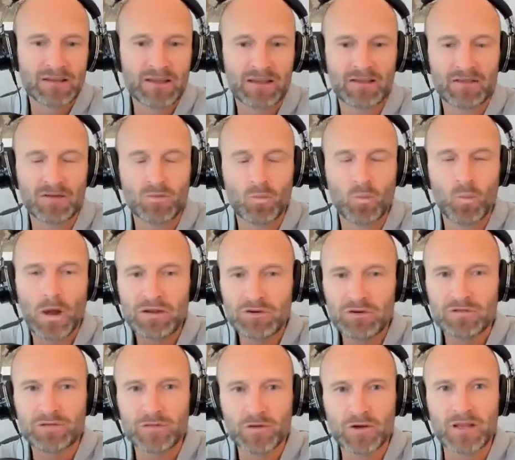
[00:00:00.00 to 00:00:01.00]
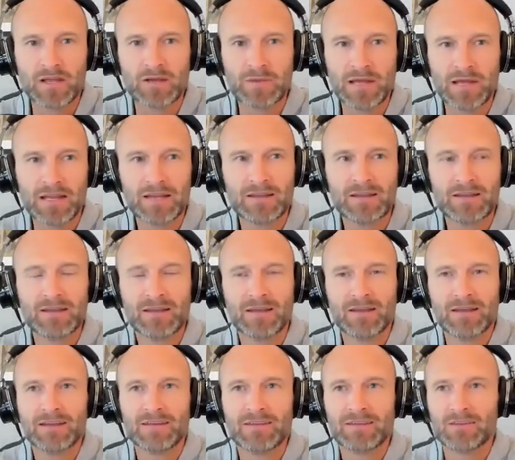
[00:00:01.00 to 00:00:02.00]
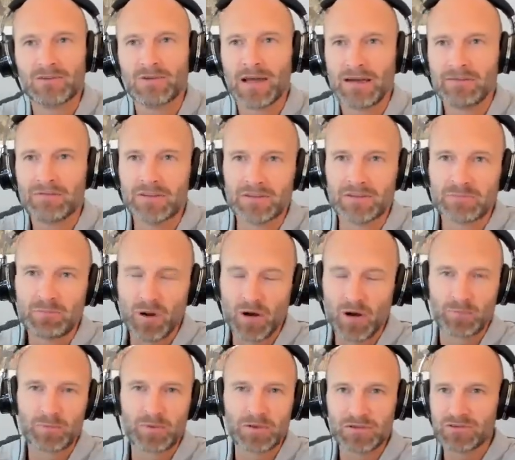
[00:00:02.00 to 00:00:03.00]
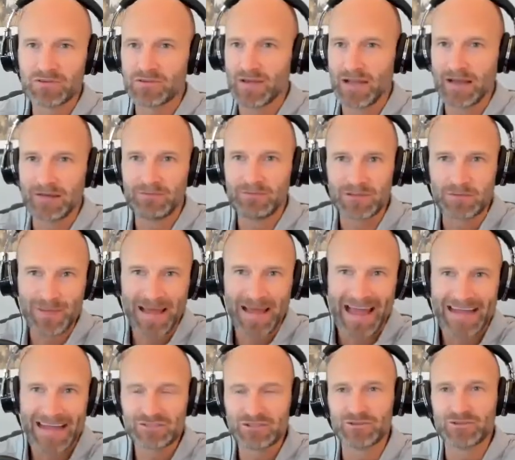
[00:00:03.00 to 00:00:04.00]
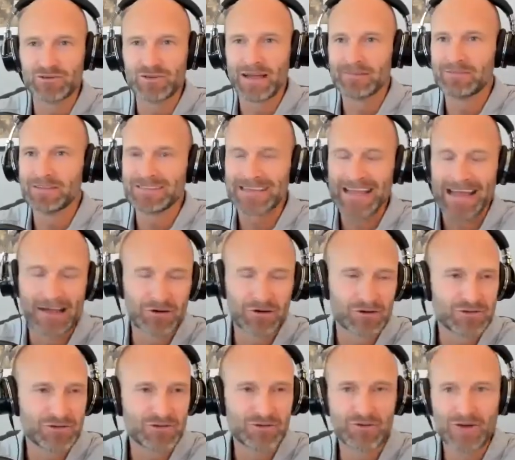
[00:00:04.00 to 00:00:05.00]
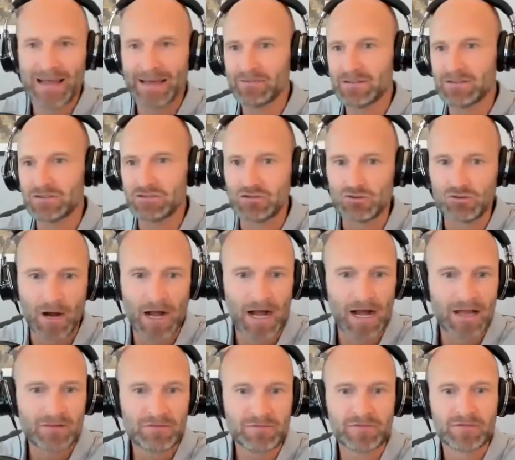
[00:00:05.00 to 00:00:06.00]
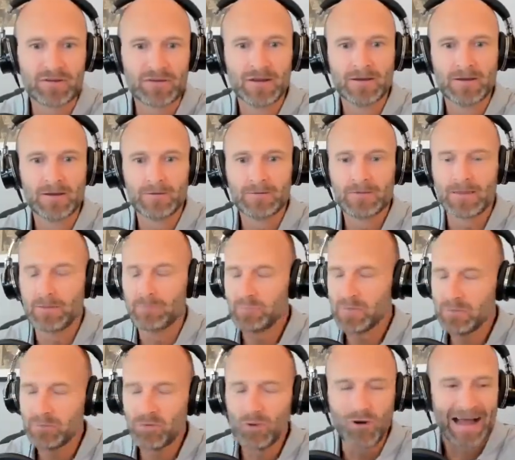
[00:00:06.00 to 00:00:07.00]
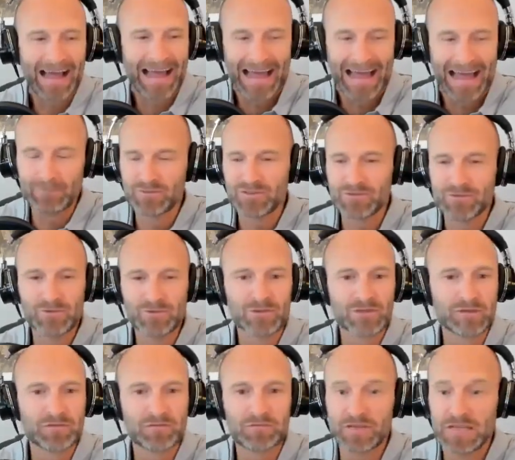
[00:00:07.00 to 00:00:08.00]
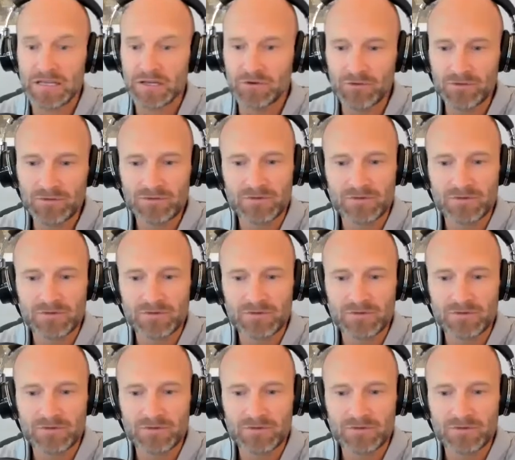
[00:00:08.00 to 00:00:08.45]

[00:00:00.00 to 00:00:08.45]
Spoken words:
When you're fully committed, you have this purpose, you have this passion, you have this energy, you have this drive that people absolutely feel,